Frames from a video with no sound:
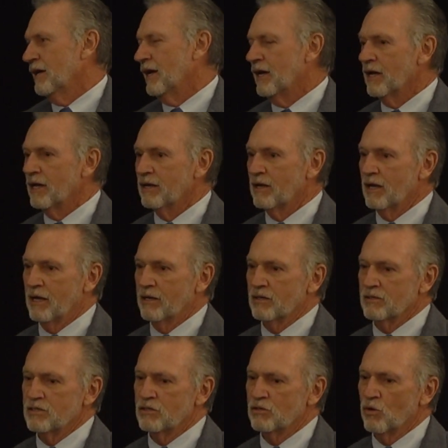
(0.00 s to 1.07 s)

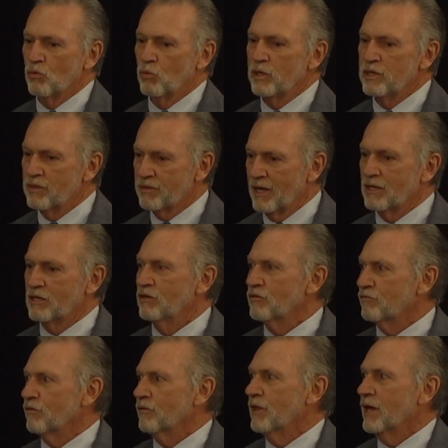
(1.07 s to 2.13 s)
And we thank you
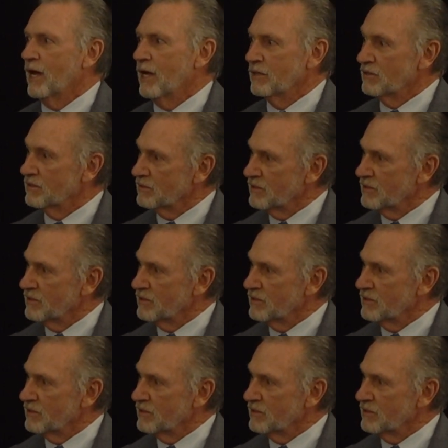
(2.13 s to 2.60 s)
for that